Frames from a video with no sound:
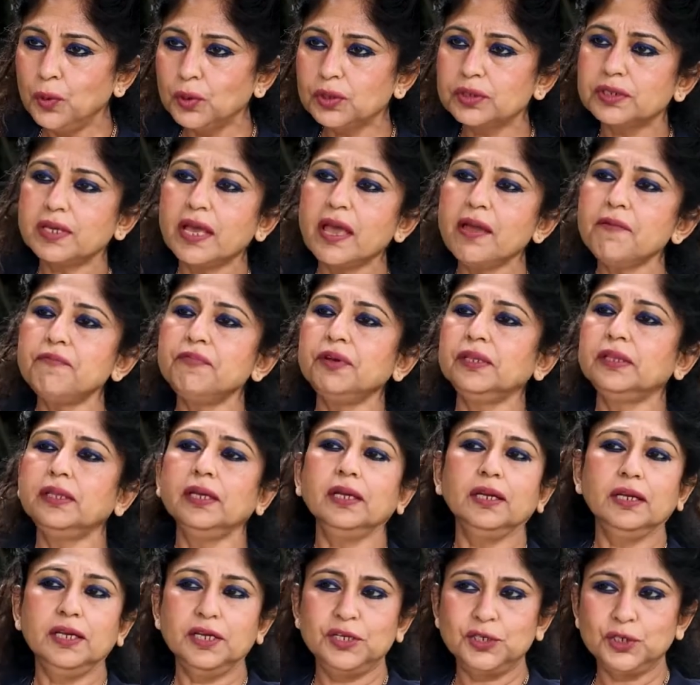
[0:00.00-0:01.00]
books,
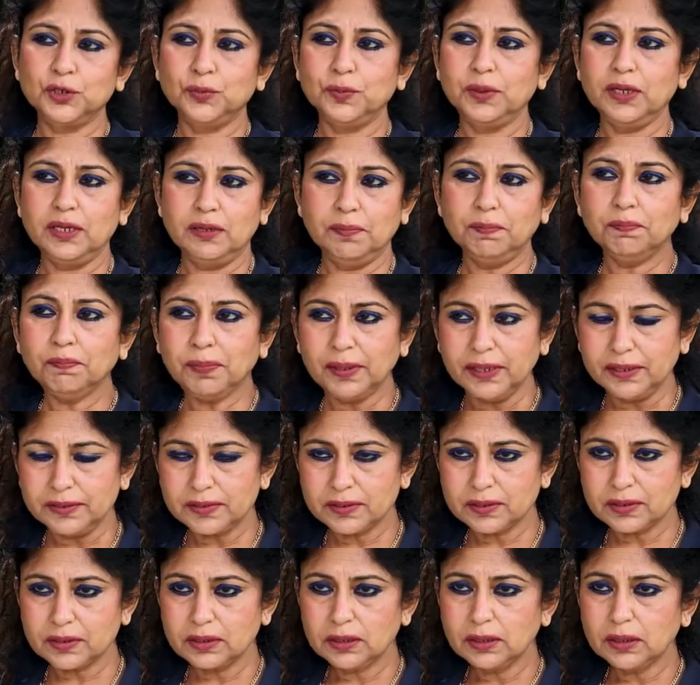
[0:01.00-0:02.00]
everything need to be in
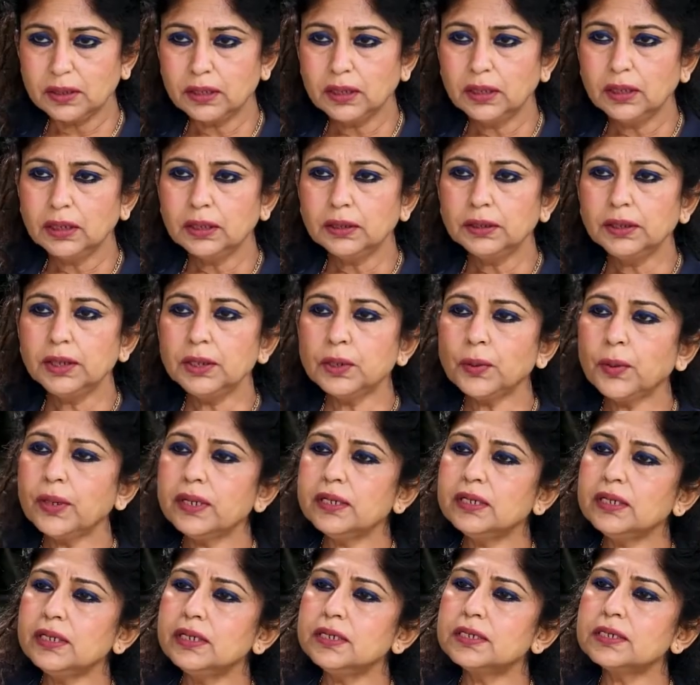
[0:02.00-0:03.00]
place. The
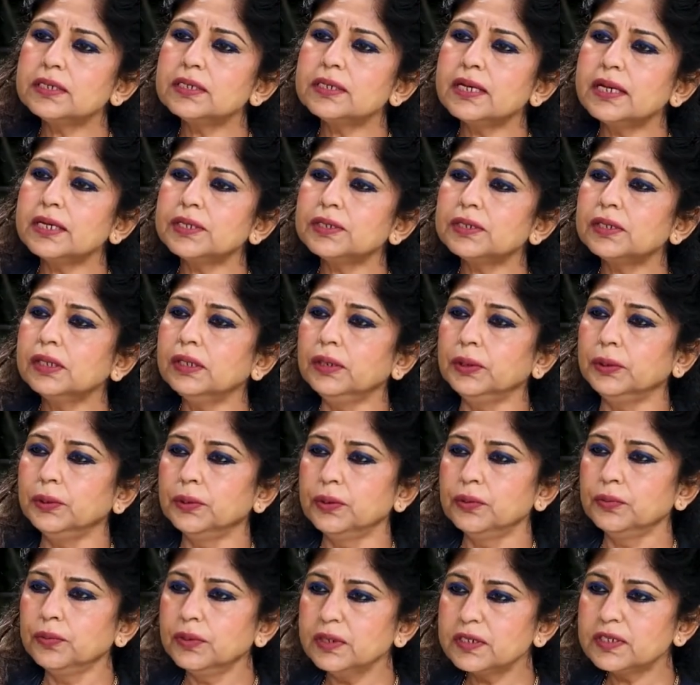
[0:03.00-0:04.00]
Noida International
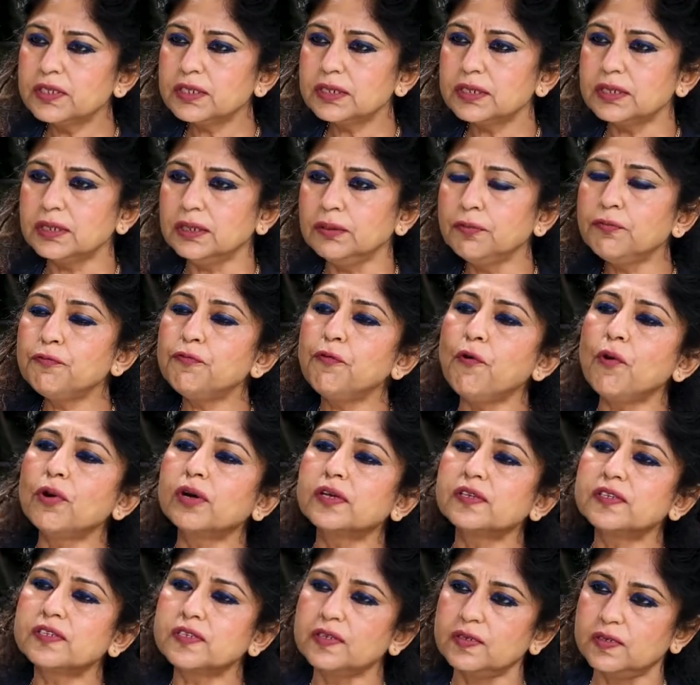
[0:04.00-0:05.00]
University
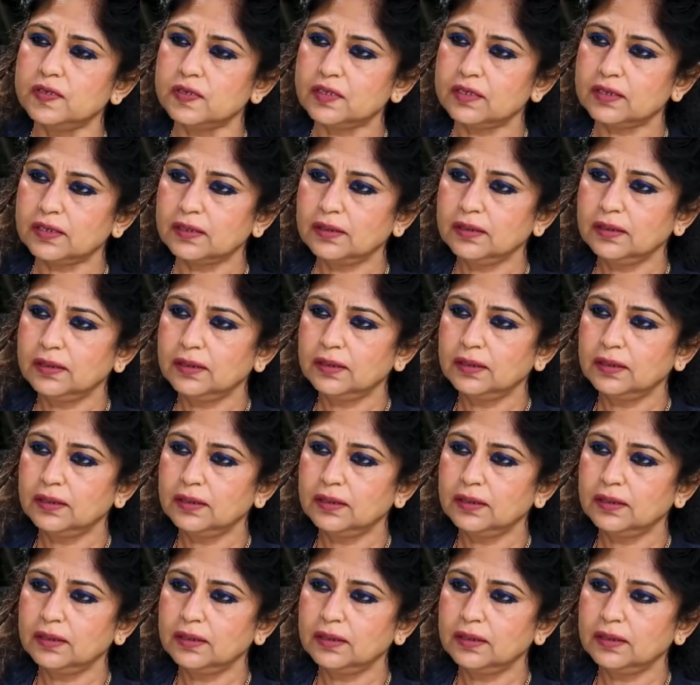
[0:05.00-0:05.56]
focuses